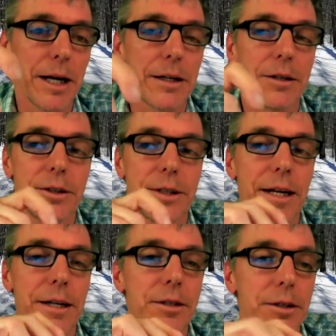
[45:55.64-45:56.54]
black nosed
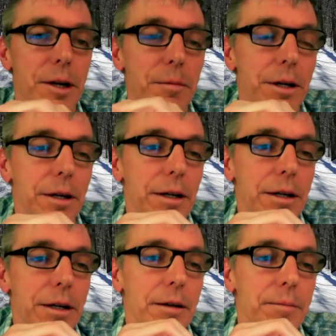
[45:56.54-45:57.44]
dace or something.
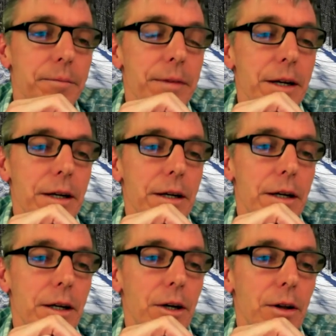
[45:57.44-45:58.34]
And um,
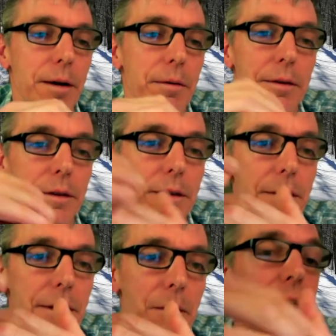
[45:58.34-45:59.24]
you know, they
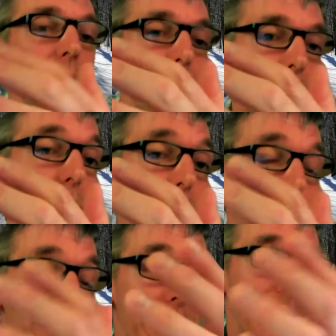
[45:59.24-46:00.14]
they were there
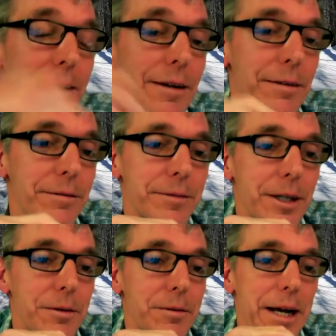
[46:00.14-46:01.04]
before in, in the
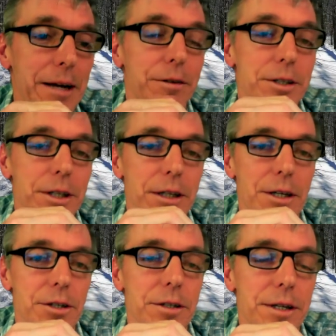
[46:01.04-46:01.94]
you know adverse
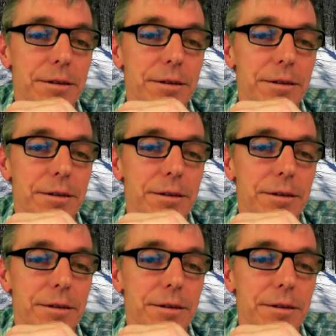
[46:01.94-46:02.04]
conditions.